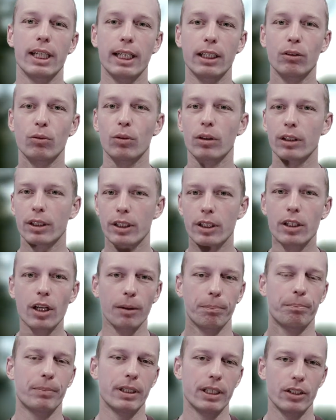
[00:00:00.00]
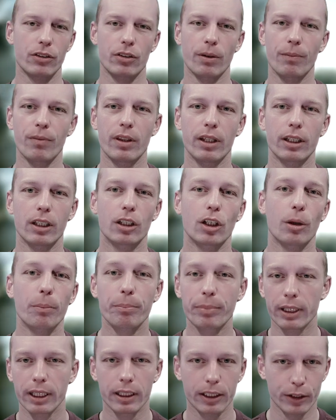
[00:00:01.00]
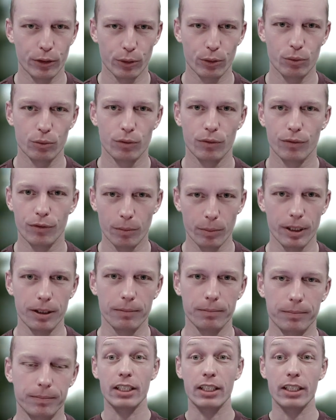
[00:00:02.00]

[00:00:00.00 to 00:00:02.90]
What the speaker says: it will not be something completely new for me.